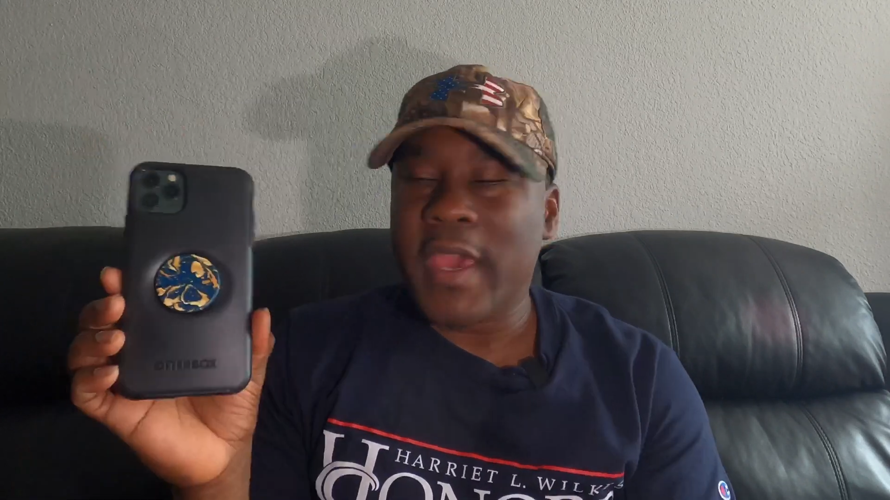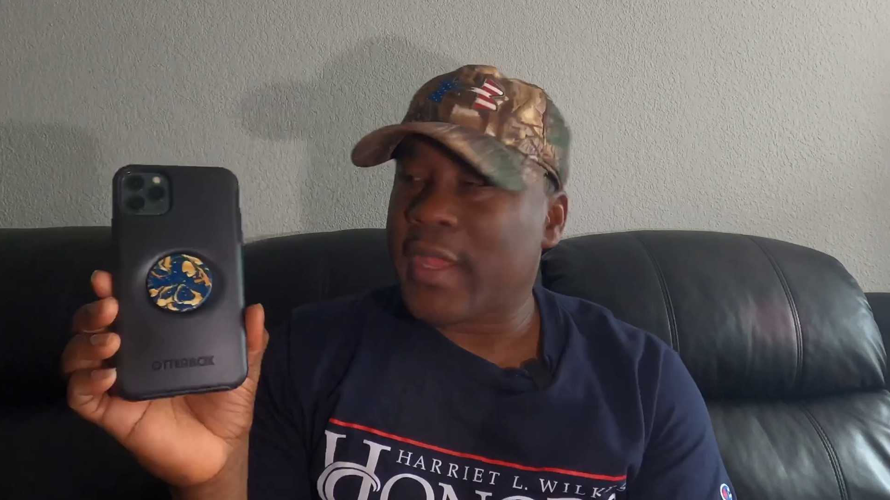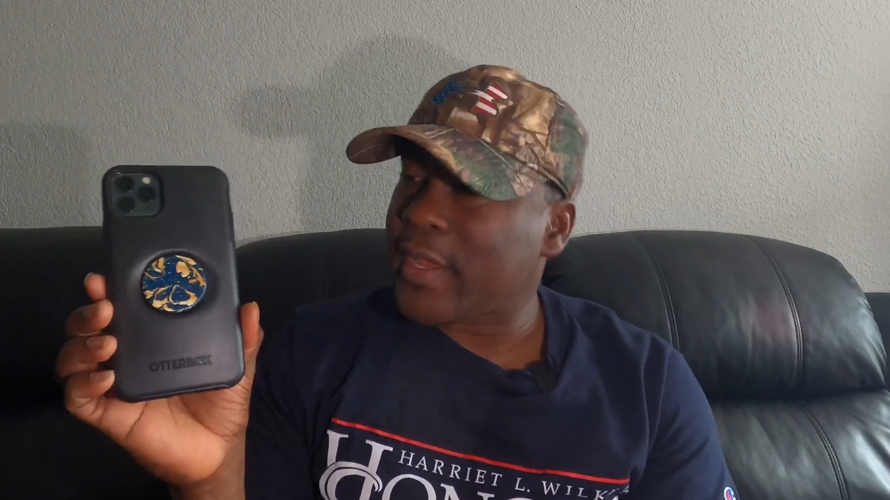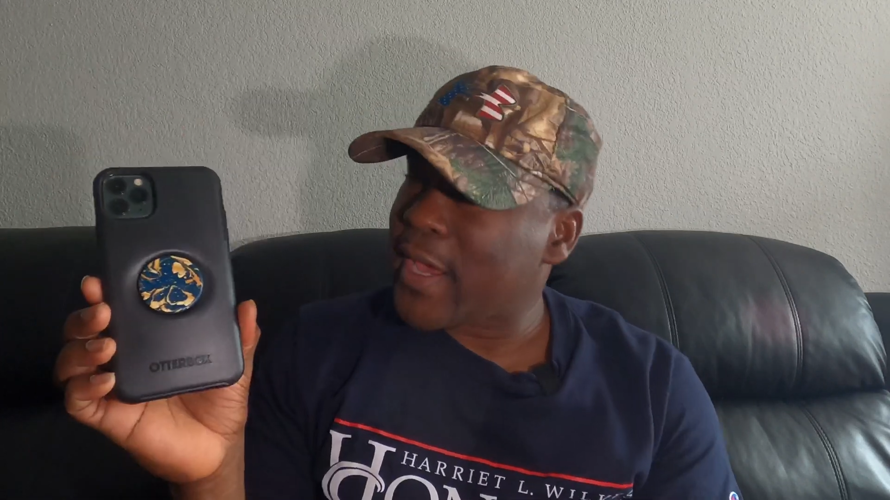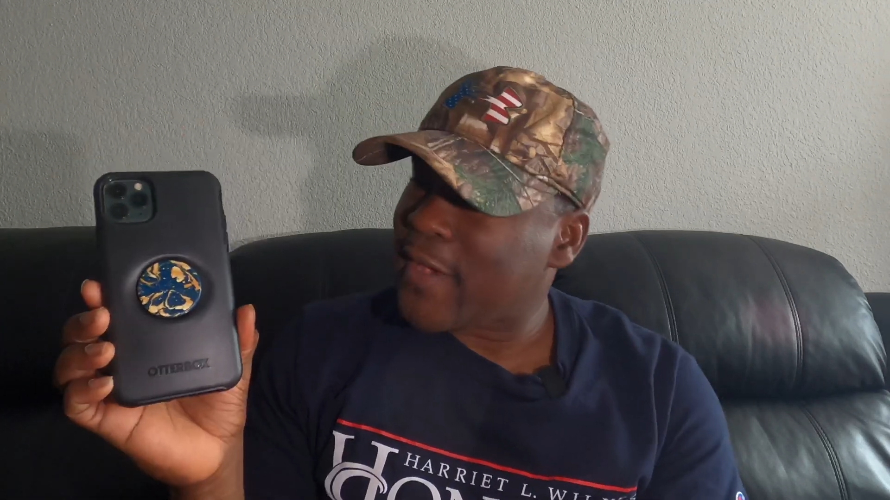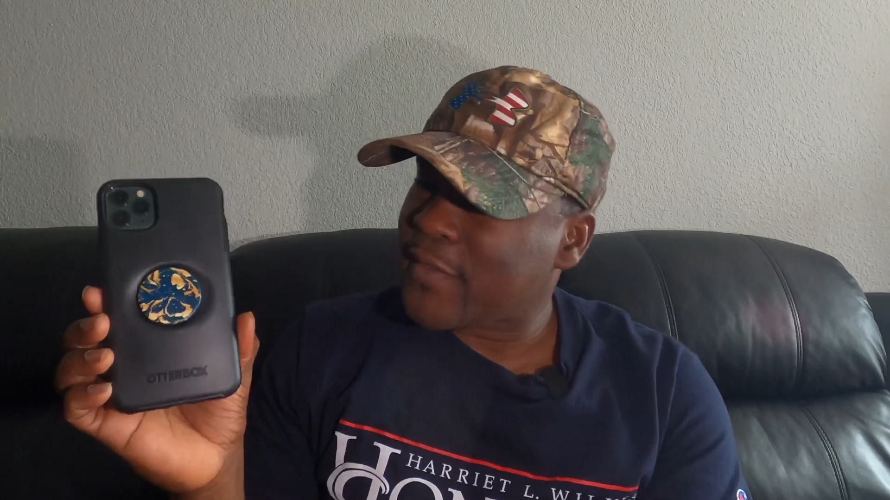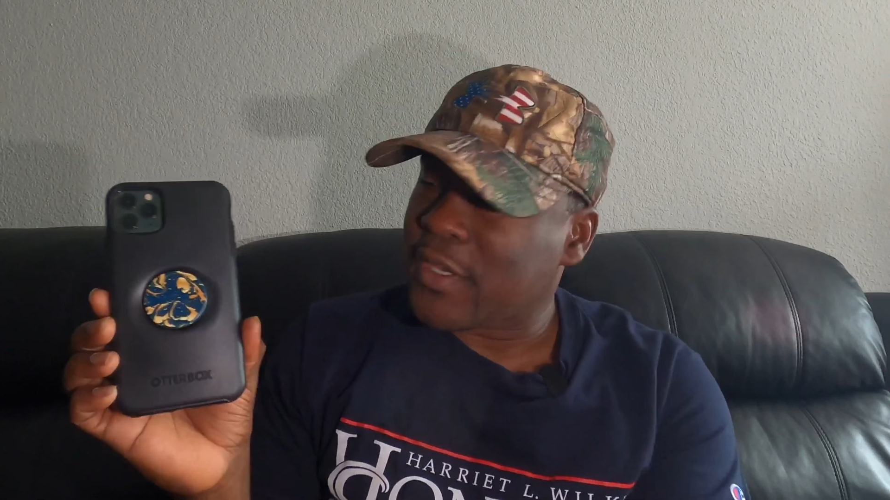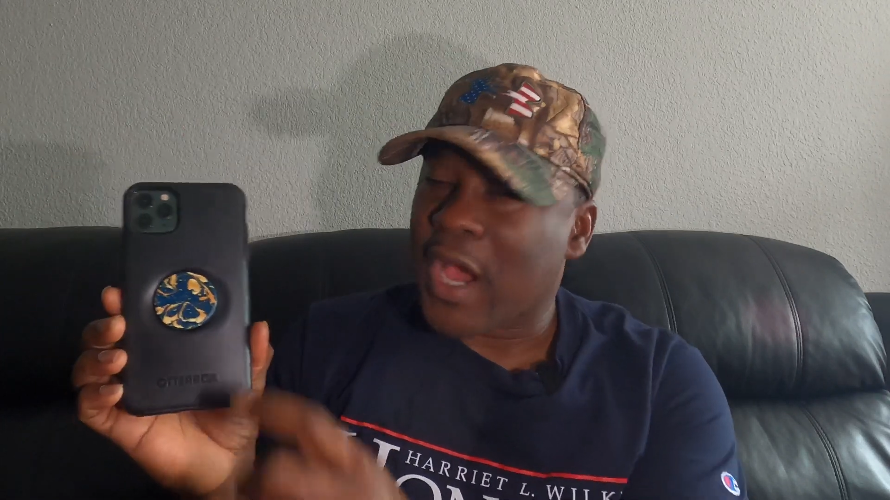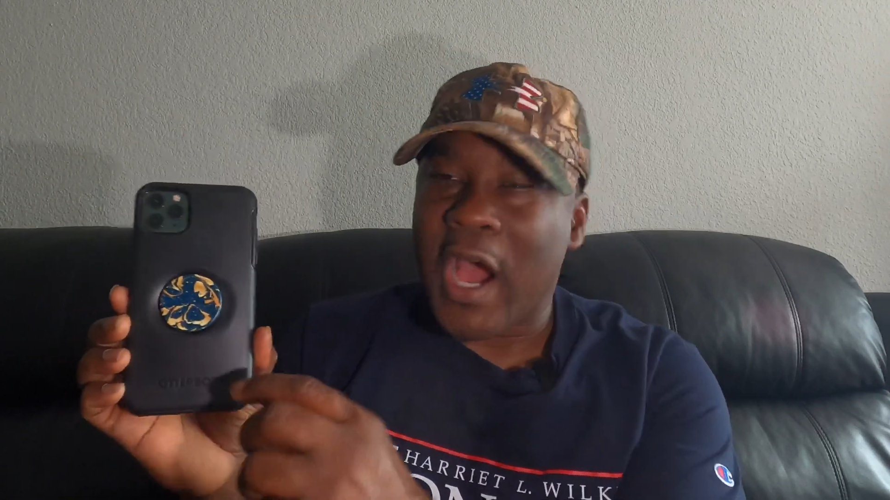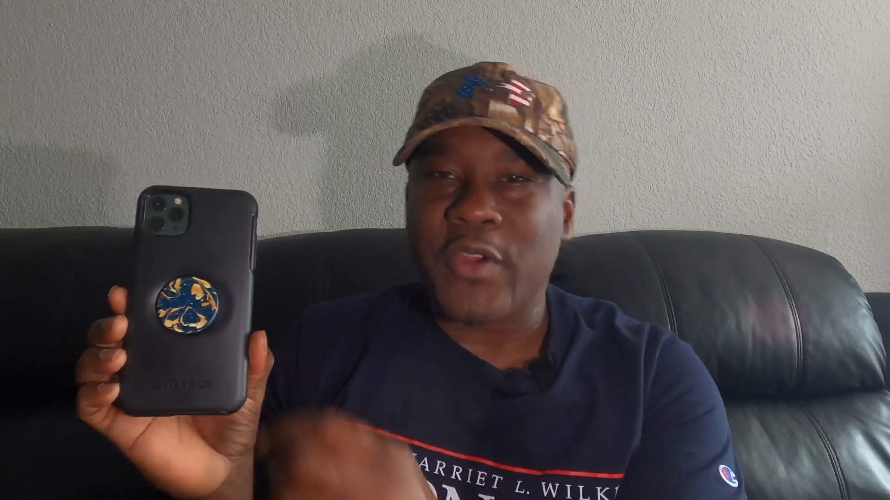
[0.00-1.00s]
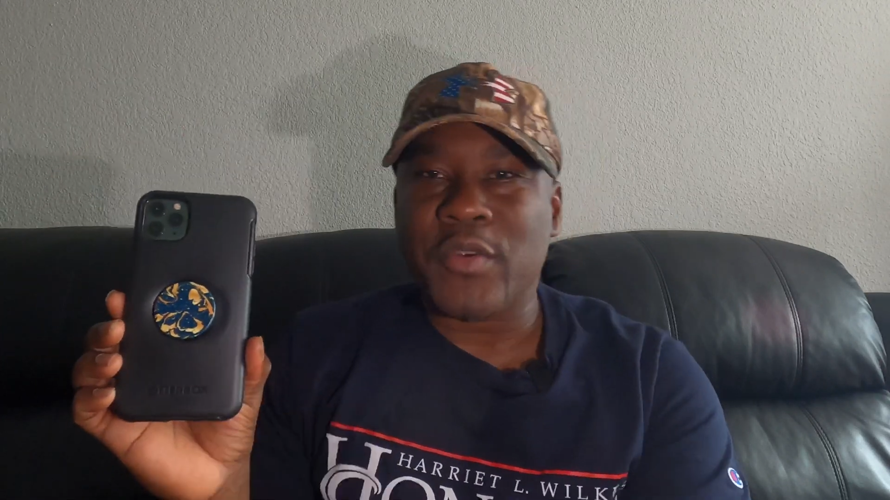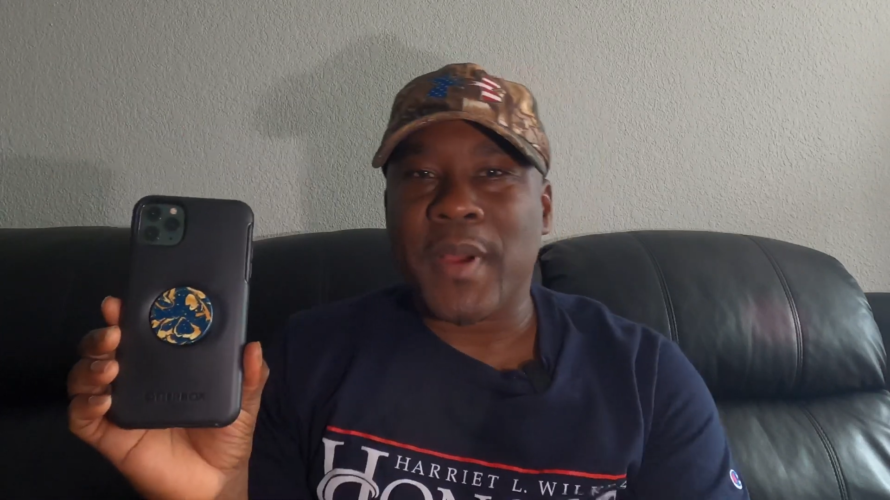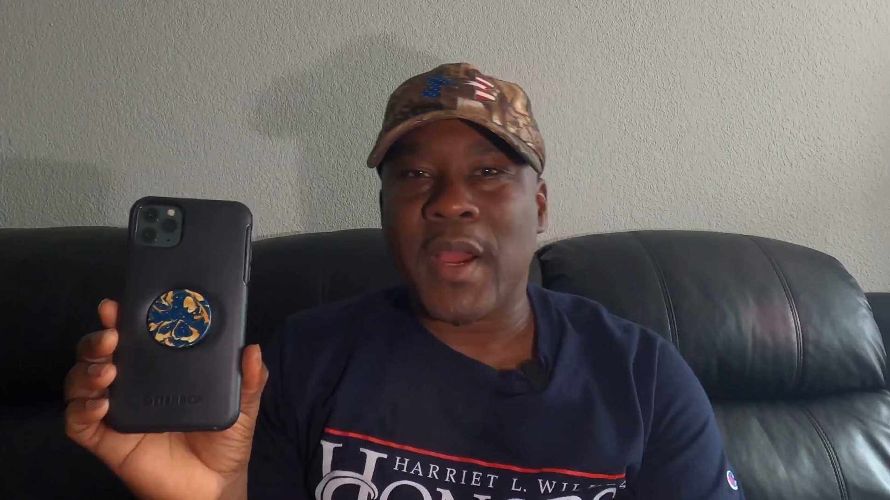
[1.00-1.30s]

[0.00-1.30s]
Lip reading: And I have the outer